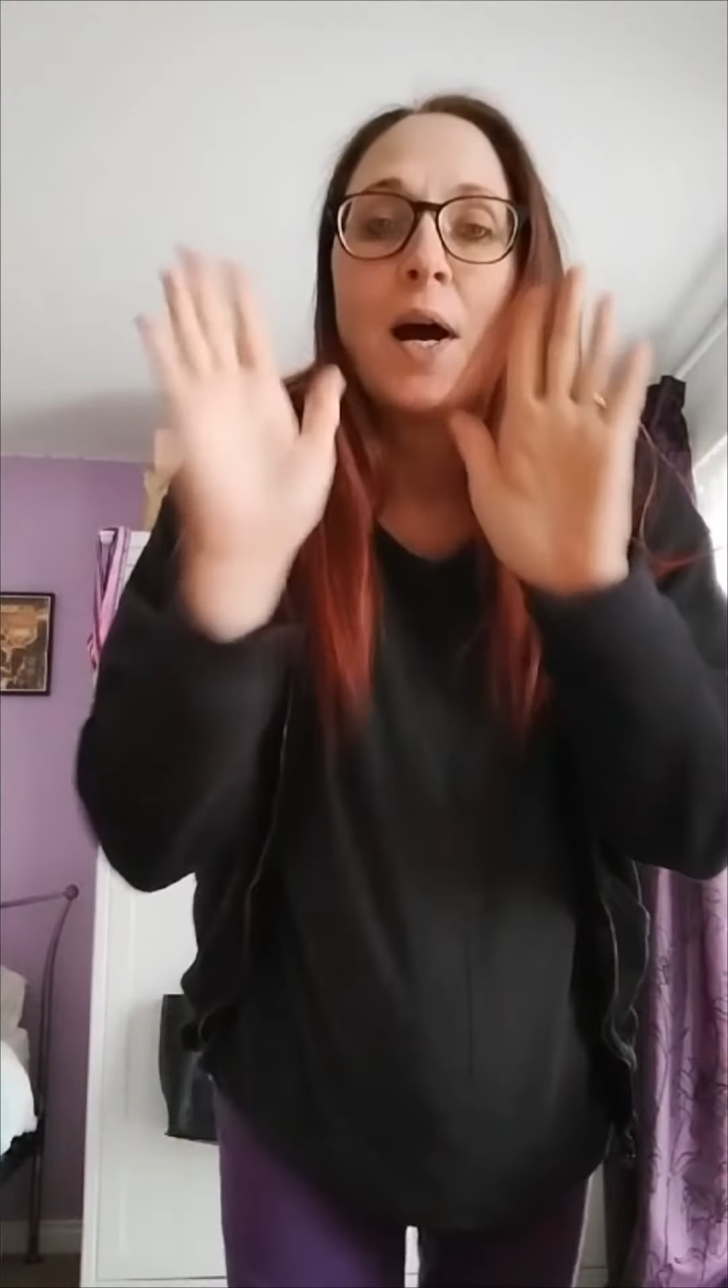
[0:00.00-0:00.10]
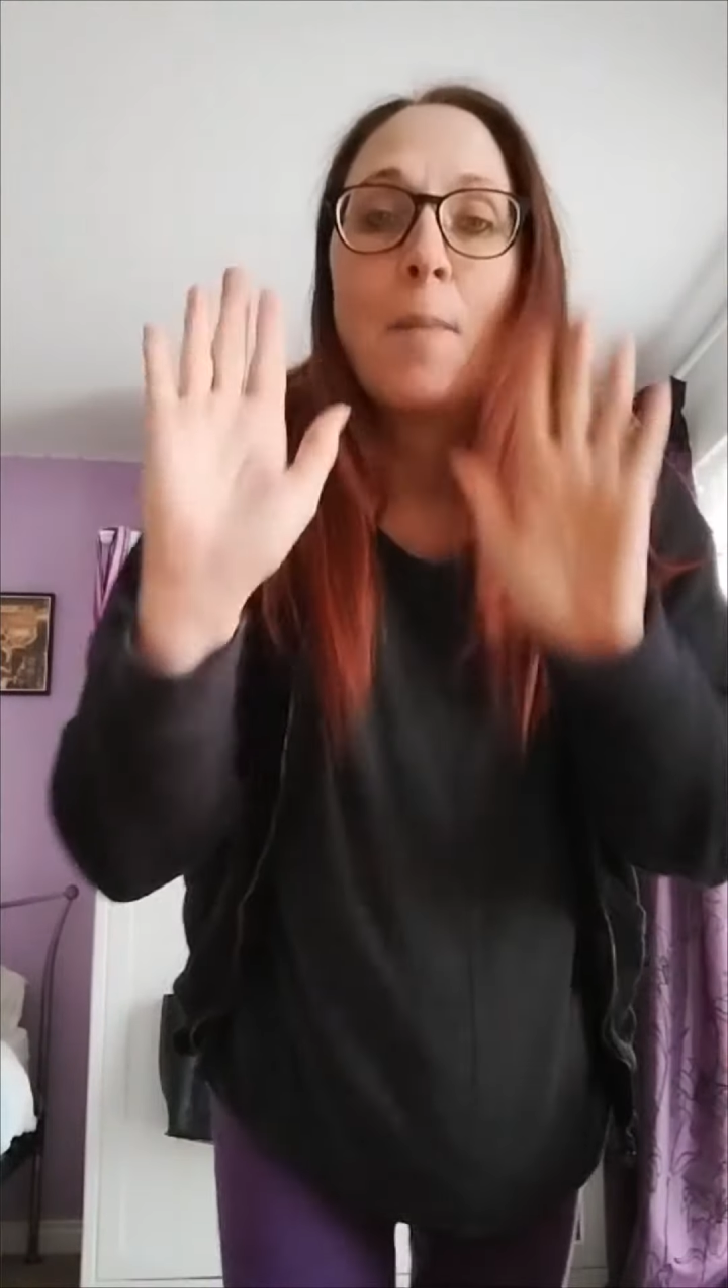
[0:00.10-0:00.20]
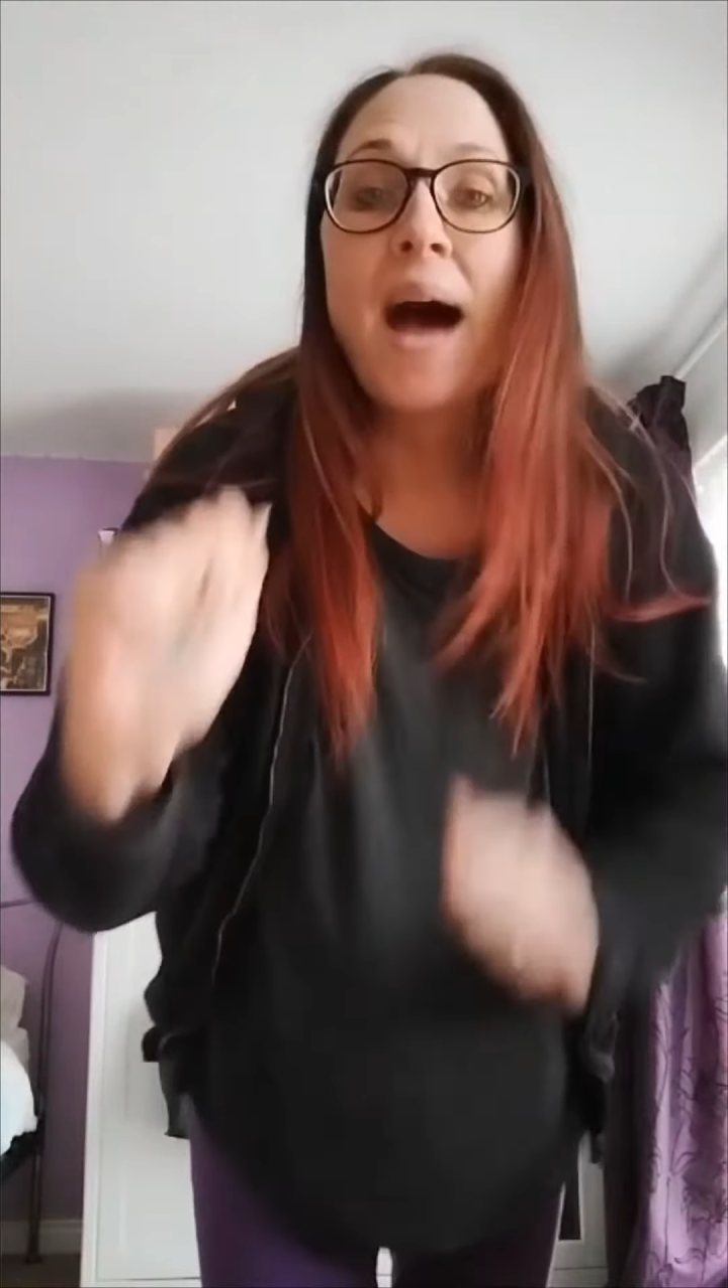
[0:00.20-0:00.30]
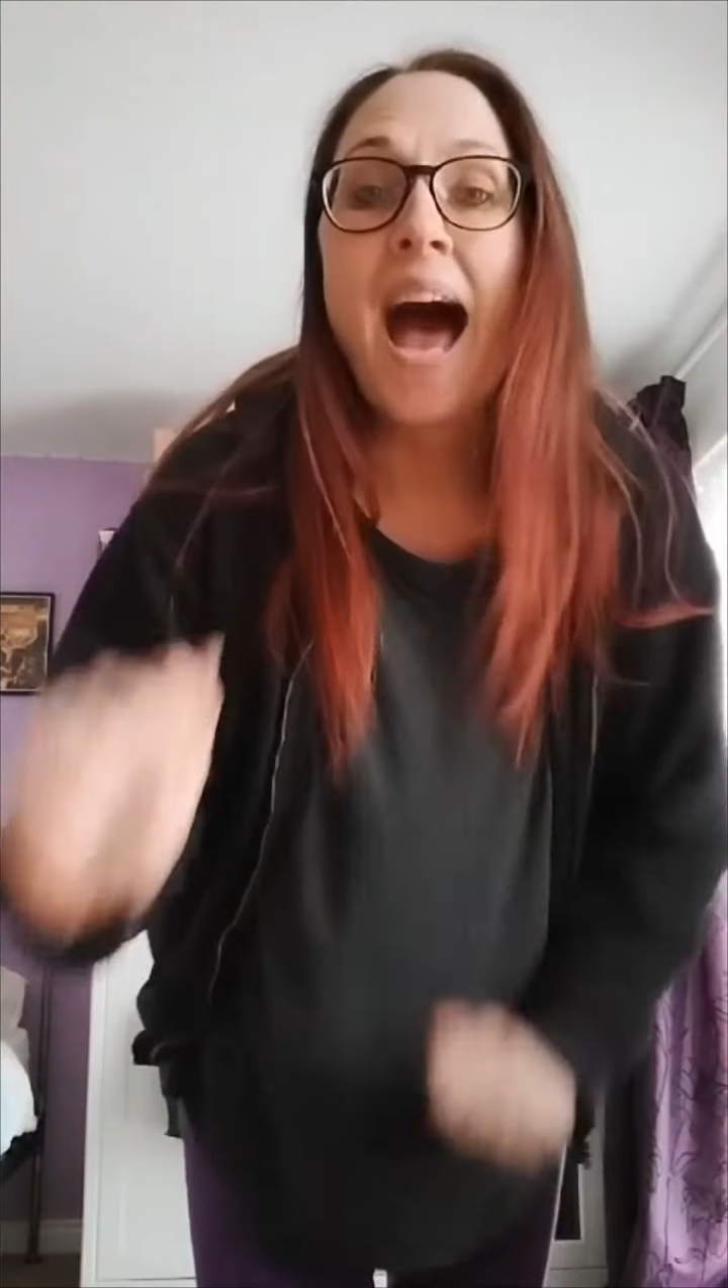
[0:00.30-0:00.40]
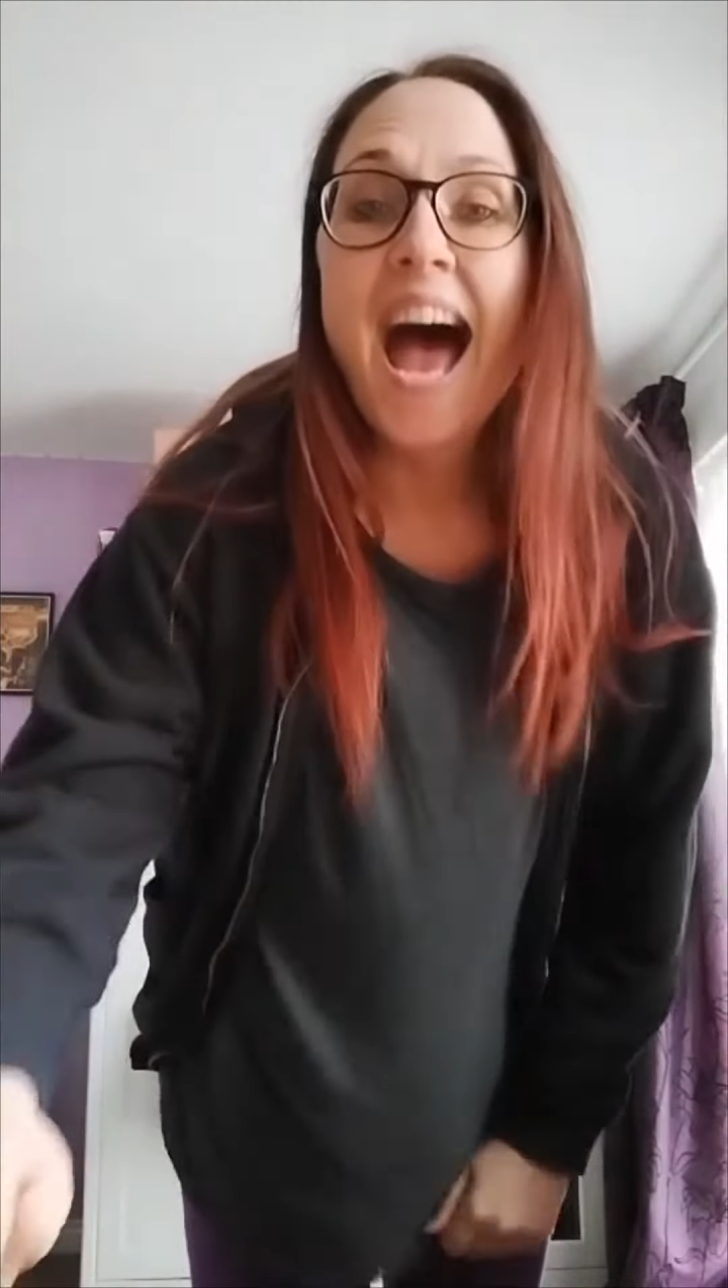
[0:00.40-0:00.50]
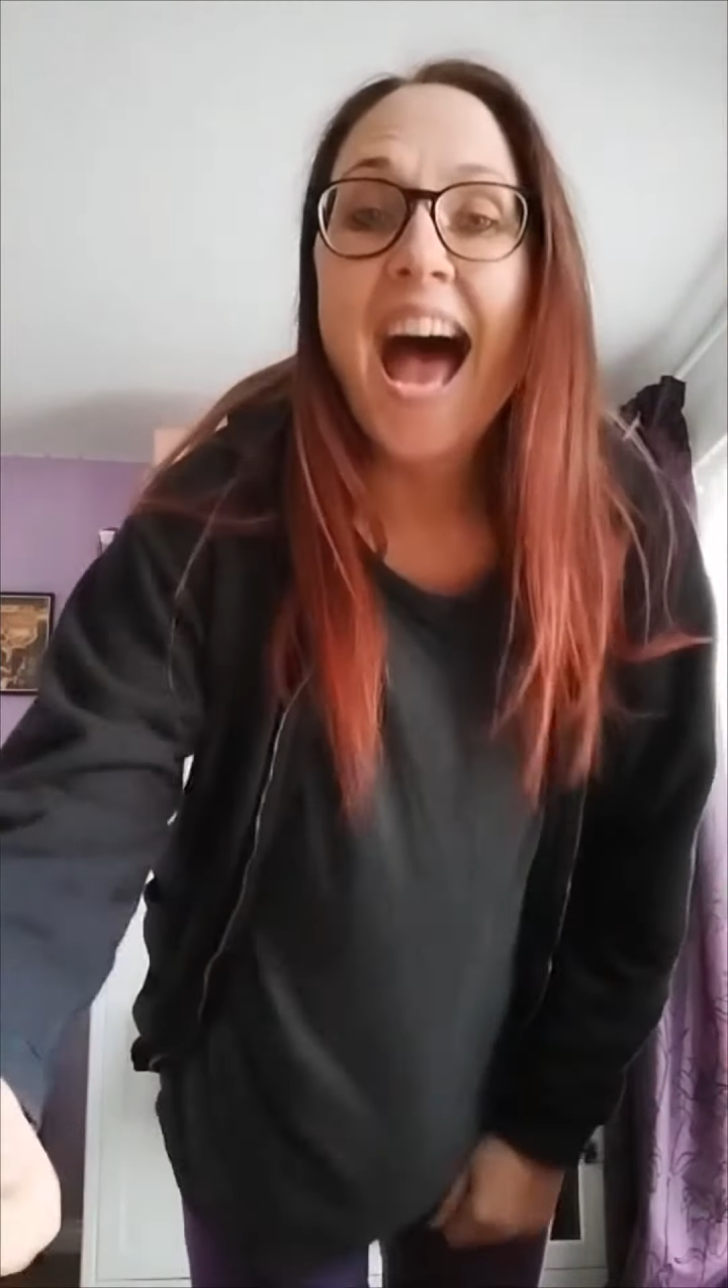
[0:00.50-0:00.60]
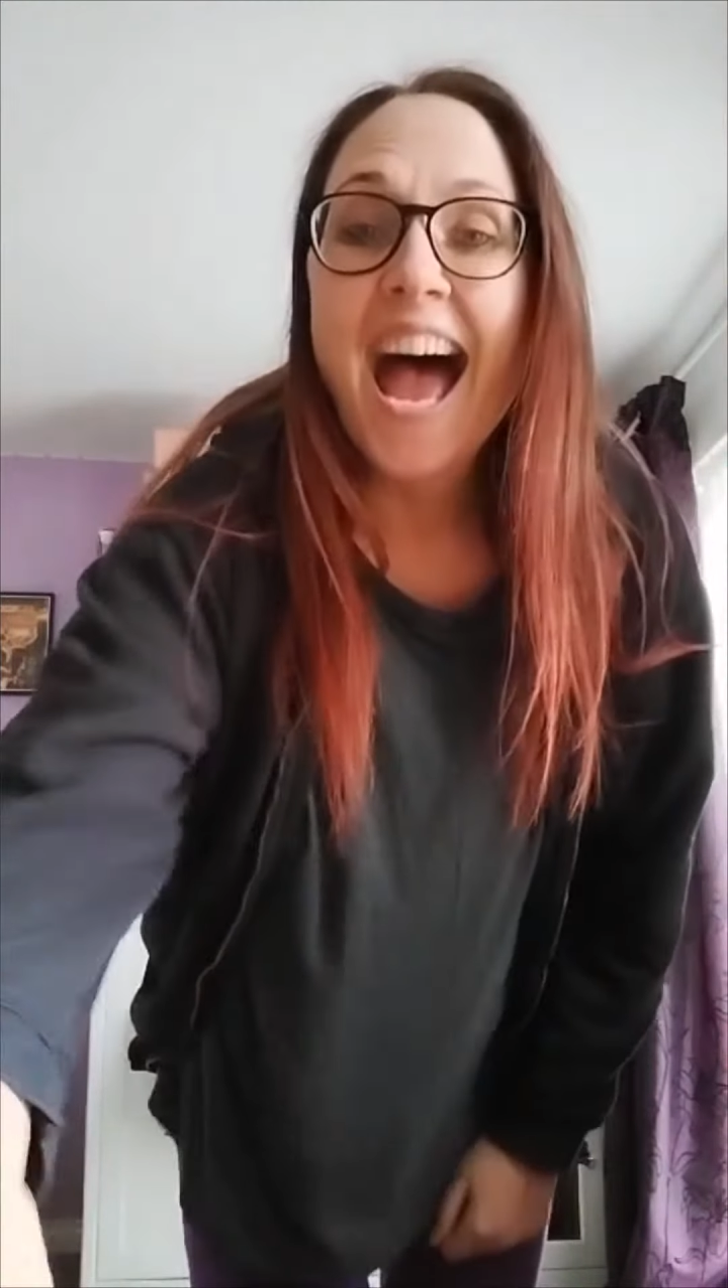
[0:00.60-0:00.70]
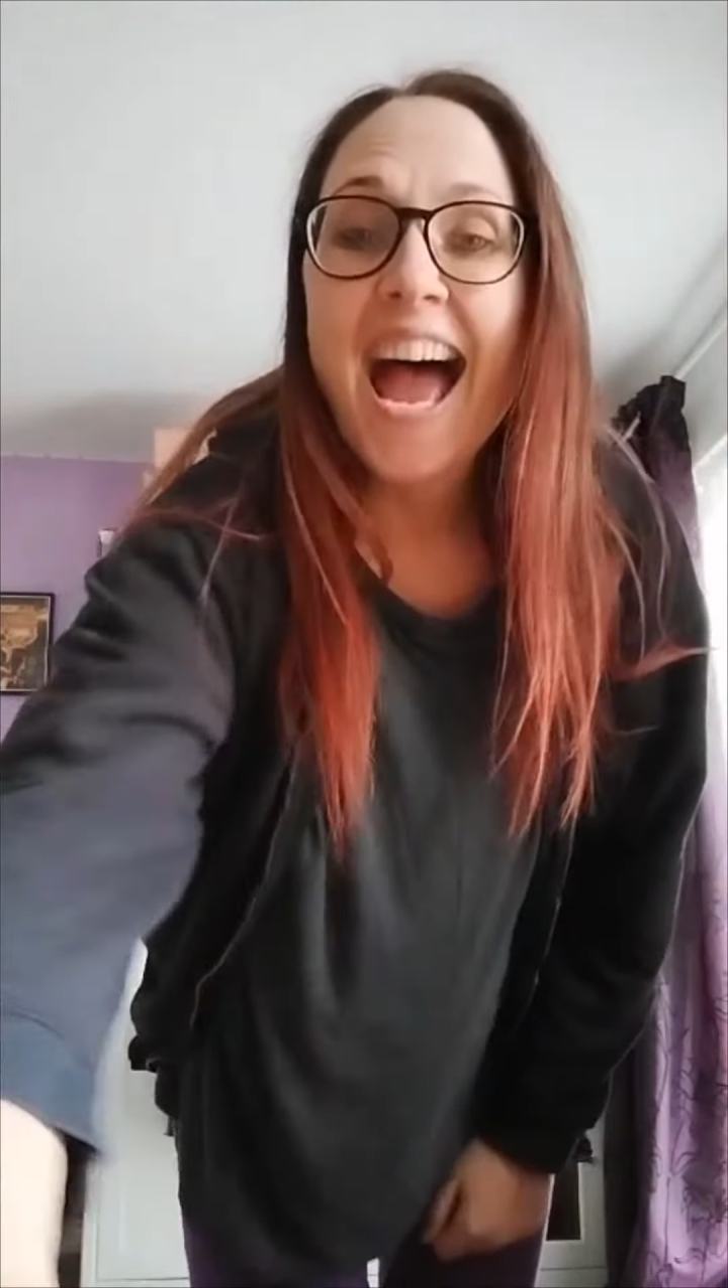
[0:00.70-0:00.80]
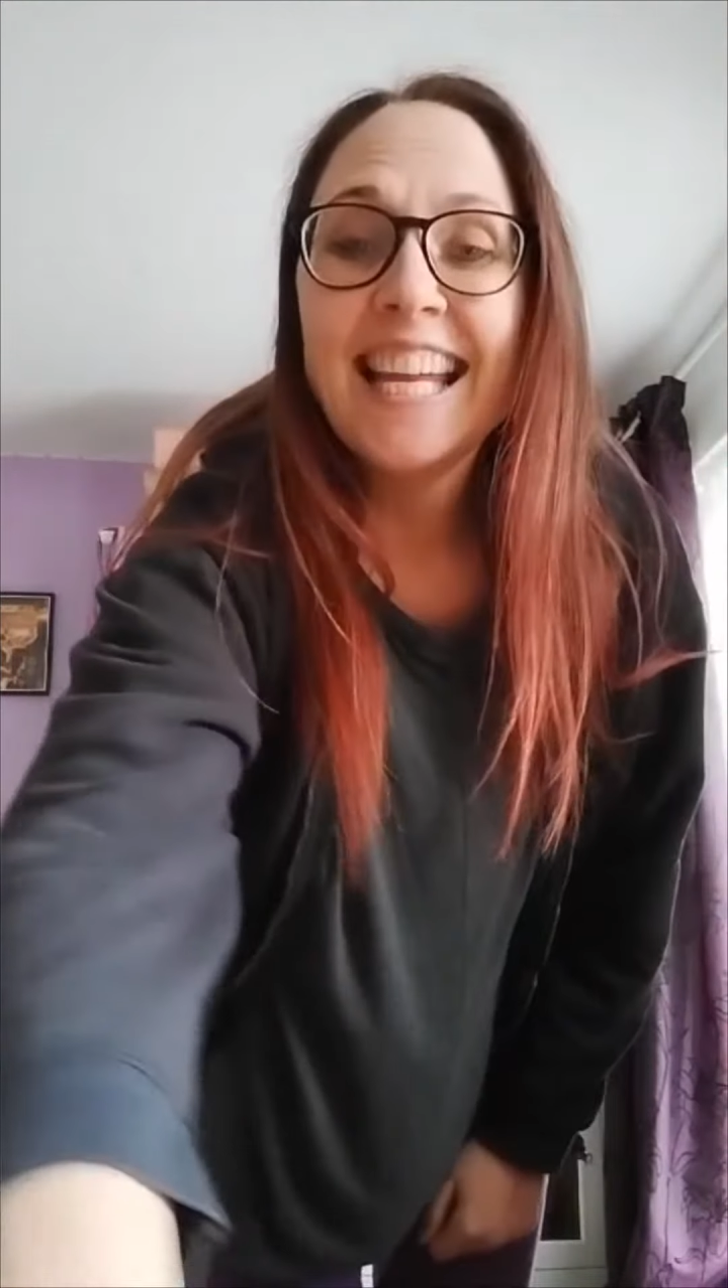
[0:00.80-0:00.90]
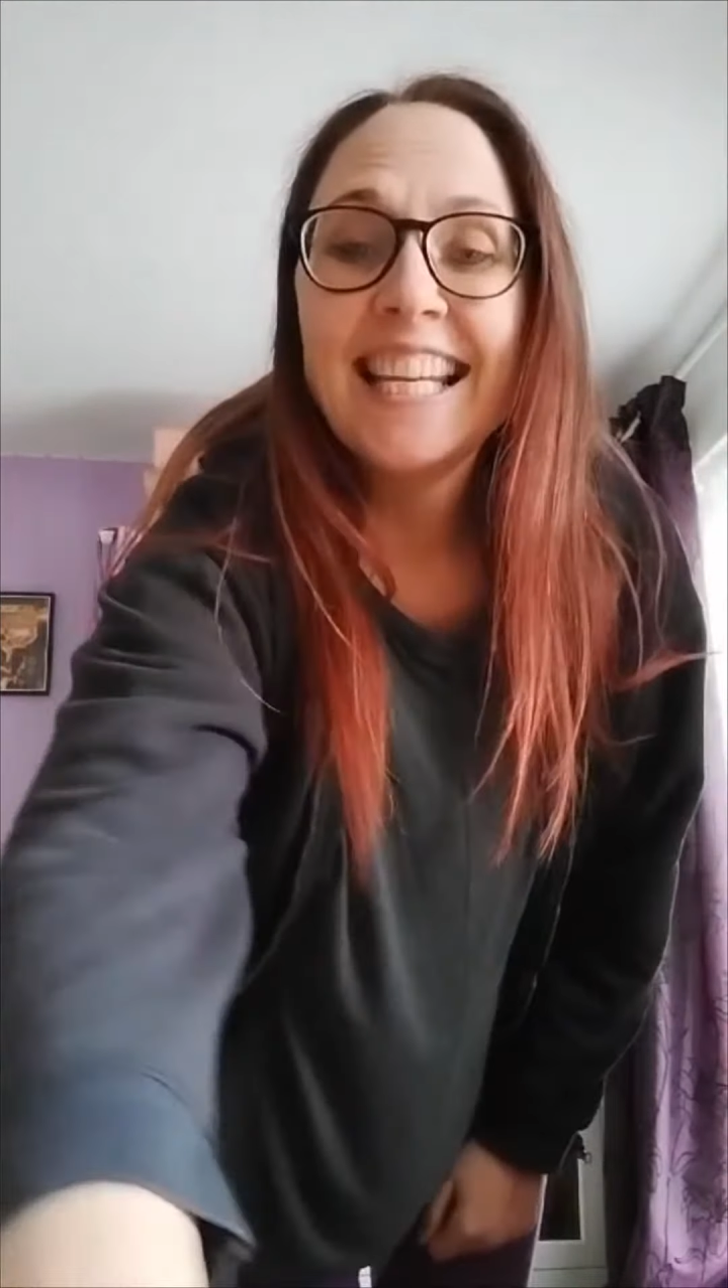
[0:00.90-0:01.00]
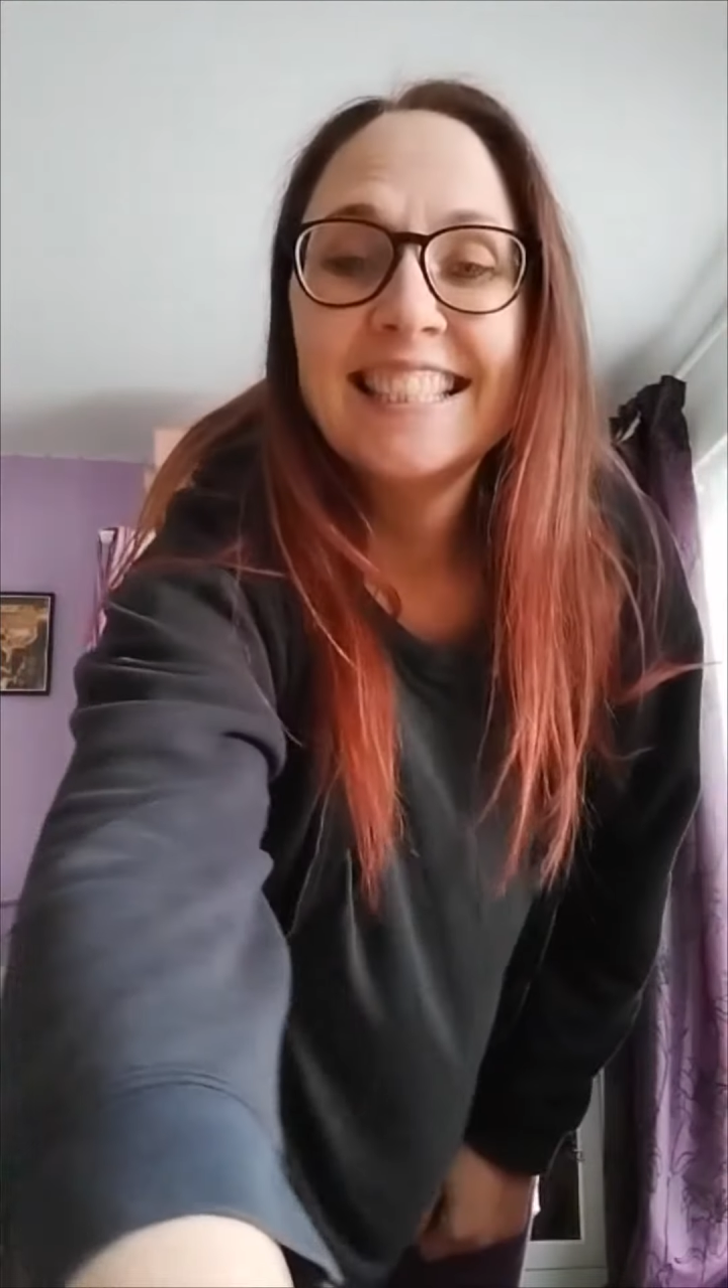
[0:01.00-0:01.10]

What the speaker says: Bye!